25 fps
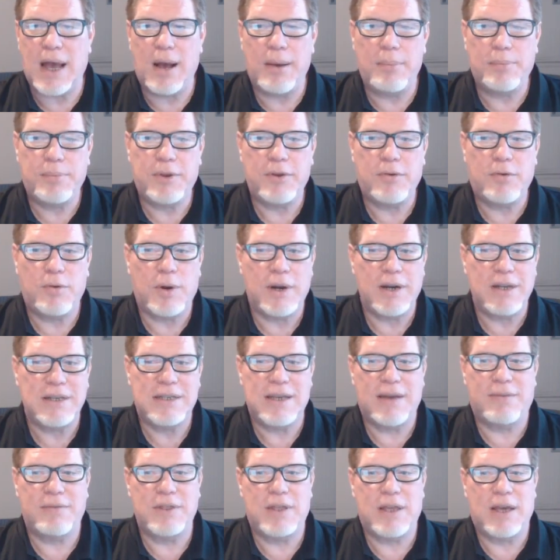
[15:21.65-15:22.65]
up to
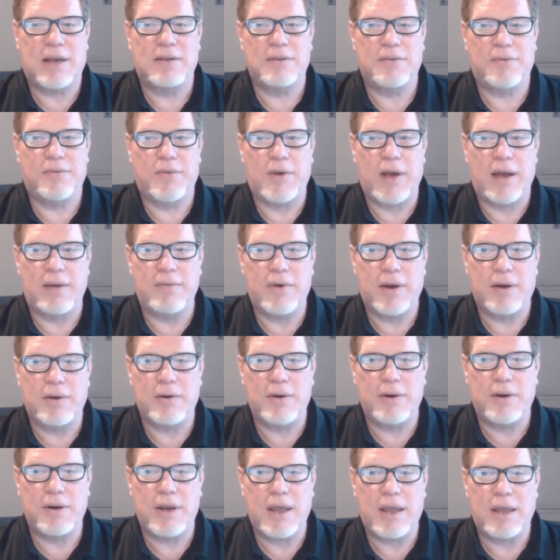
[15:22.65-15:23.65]

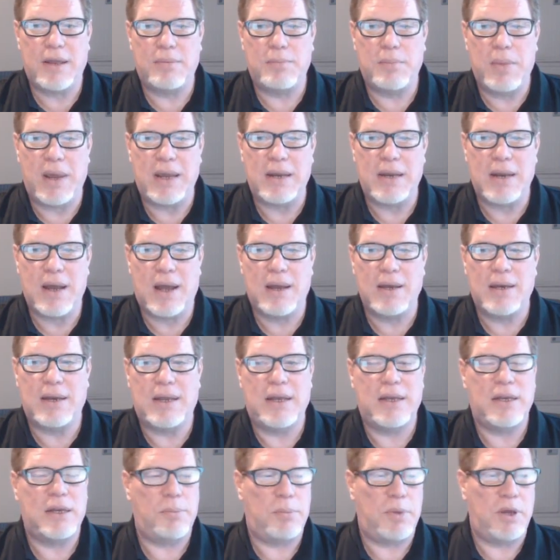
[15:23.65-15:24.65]
$27,500 and may not
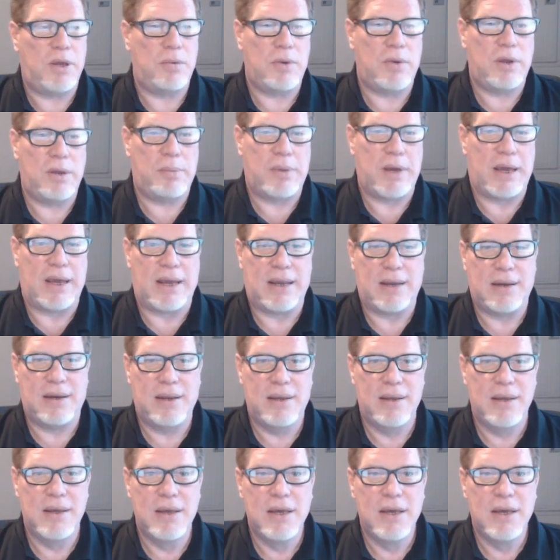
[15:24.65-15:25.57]
need to be repaid.